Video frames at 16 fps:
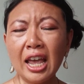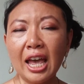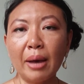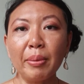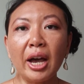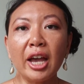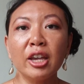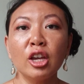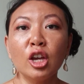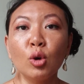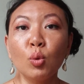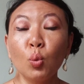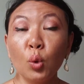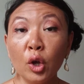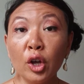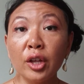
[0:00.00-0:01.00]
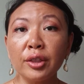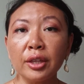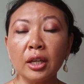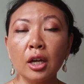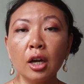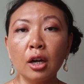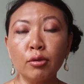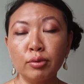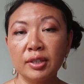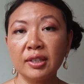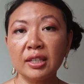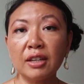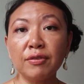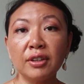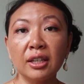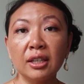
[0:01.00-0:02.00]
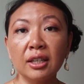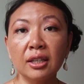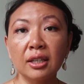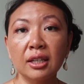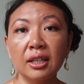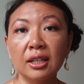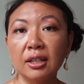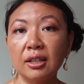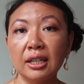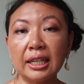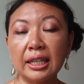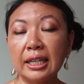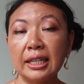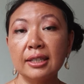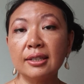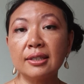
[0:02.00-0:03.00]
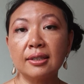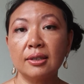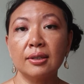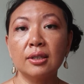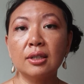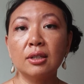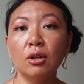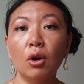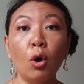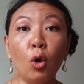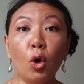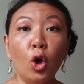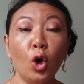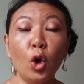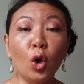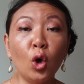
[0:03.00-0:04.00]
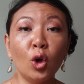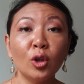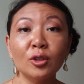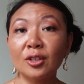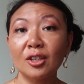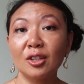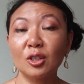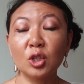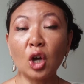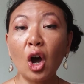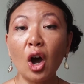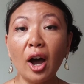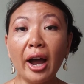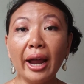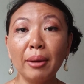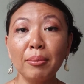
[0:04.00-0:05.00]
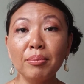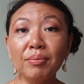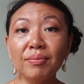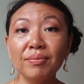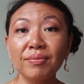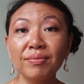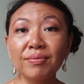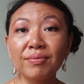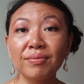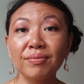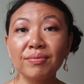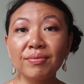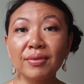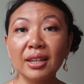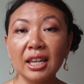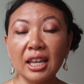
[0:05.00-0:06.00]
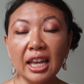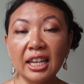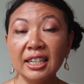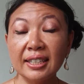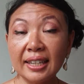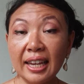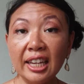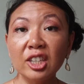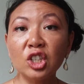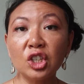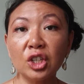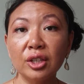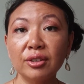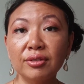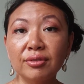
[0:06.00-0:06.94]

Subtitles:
Am I worthy of receiving his or hers time and attention?